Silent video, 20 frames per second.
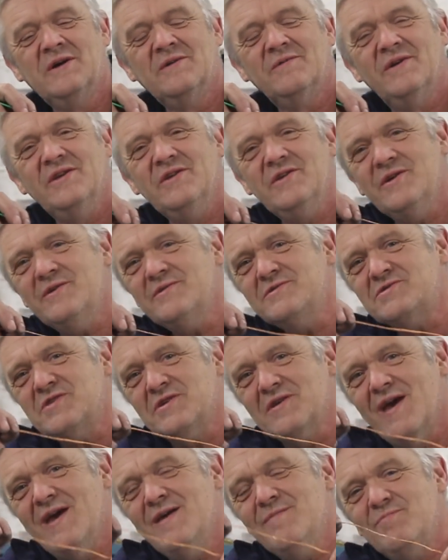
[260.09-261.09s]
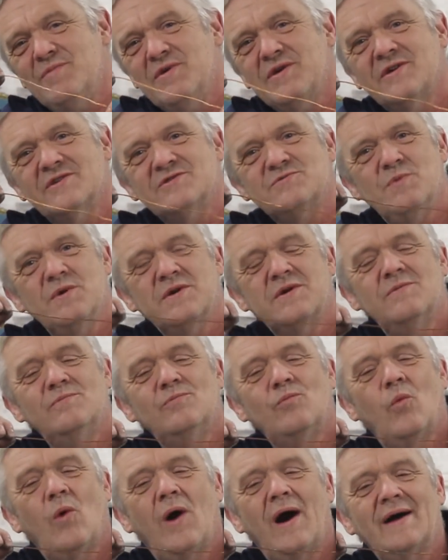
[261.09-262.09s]
We're using it because we
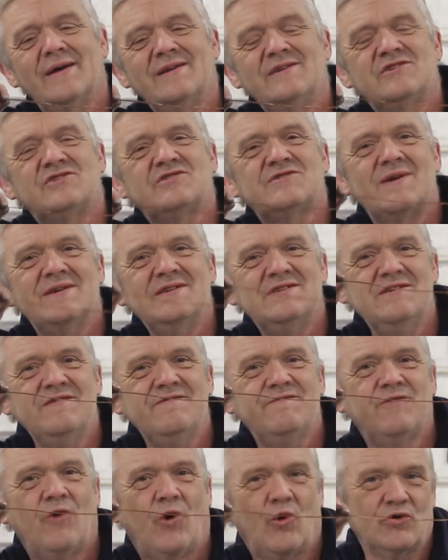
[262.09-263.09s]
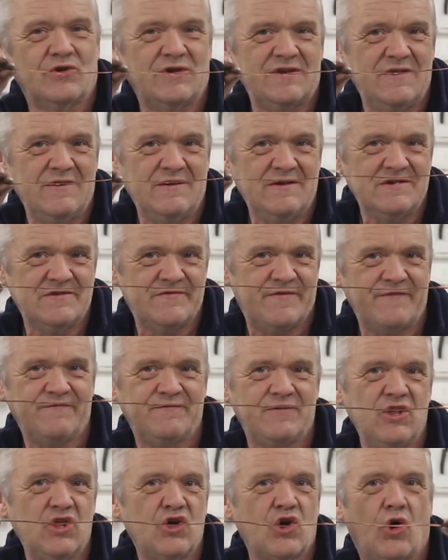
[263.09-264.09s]
can wind 20, 40,
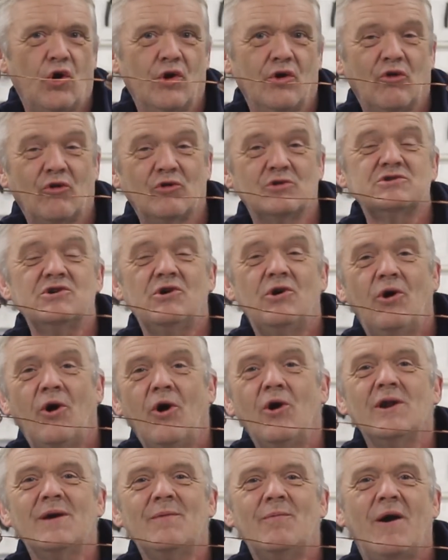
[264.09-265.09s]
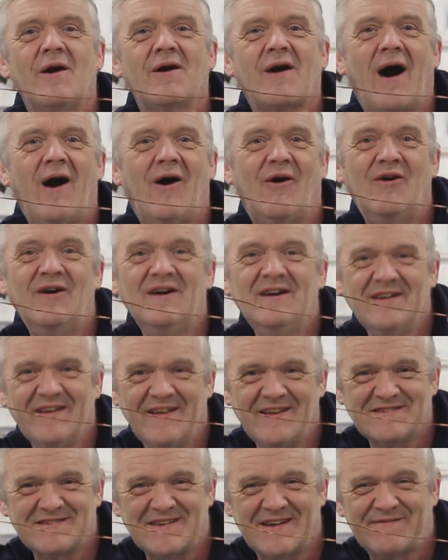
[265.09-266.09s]
50 coils all in one go,
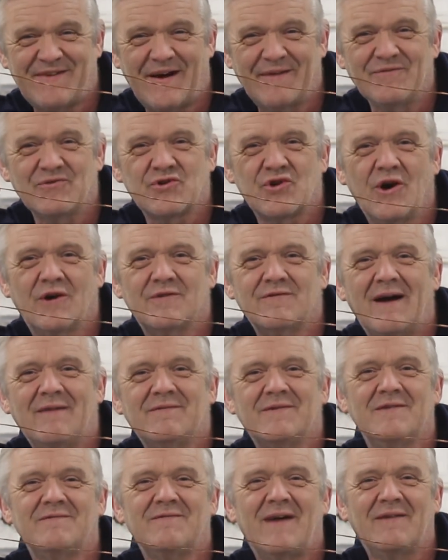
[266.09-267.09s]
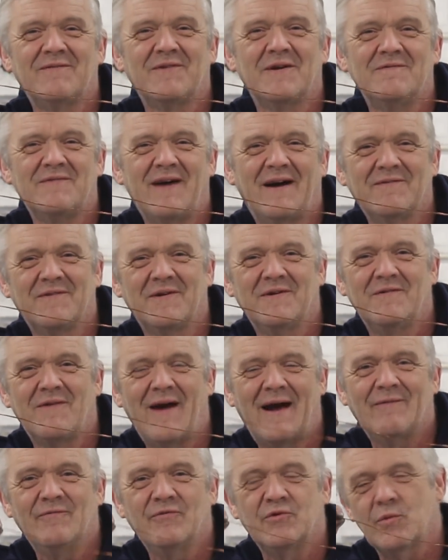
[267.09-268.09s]
instead of having to go round and round and round and
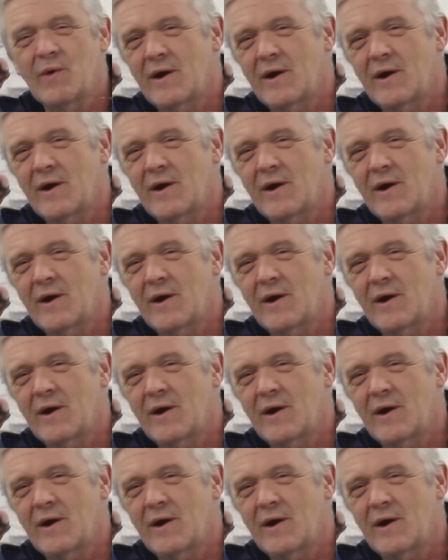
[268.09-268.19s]
round.